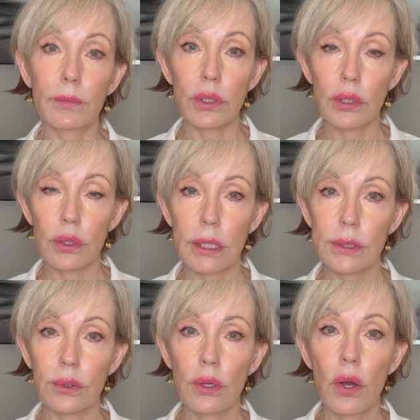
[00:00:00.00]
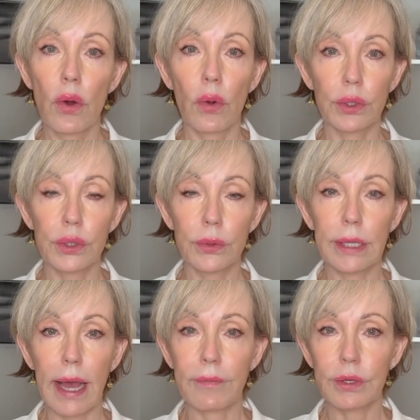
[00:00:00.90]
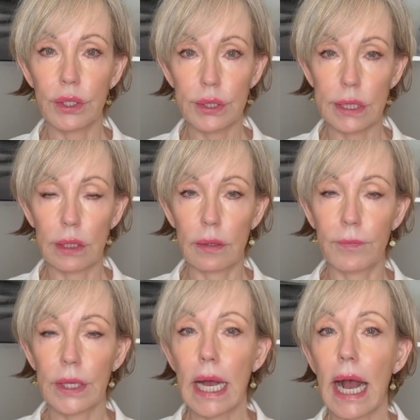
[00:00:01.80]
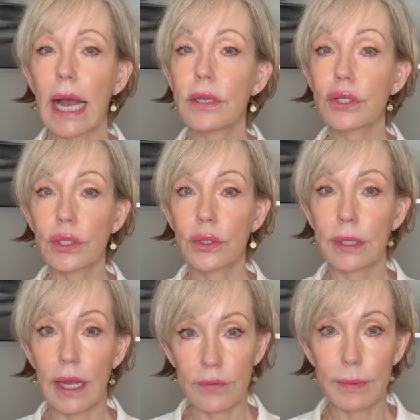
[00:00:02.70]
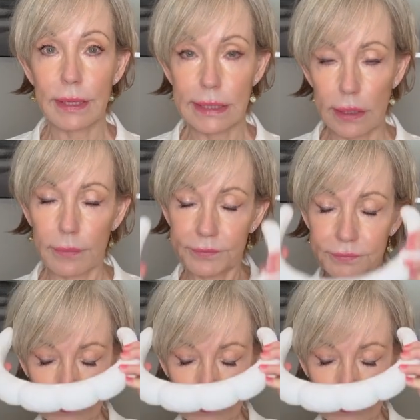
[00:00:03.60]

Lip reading: a moisturizer or do it after your serum. I usually do it after my serum.